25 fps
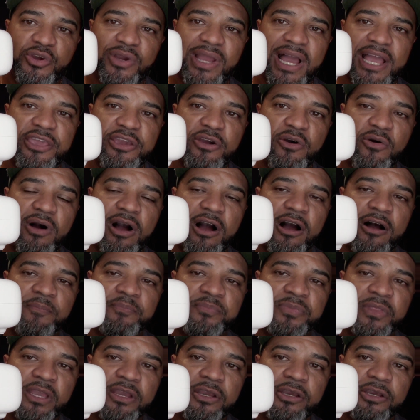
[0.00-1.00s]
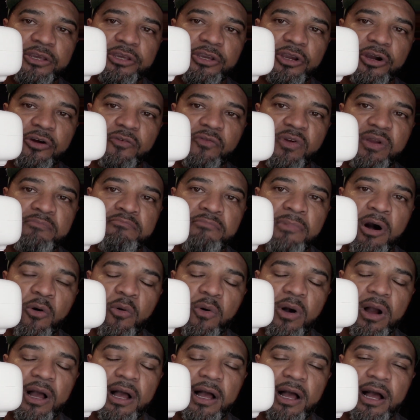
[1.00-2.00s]
you got your
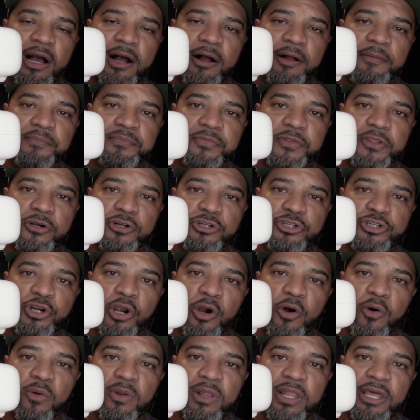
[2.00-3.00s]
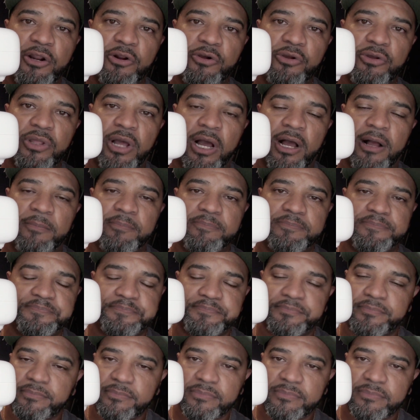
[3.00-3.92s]
remote control little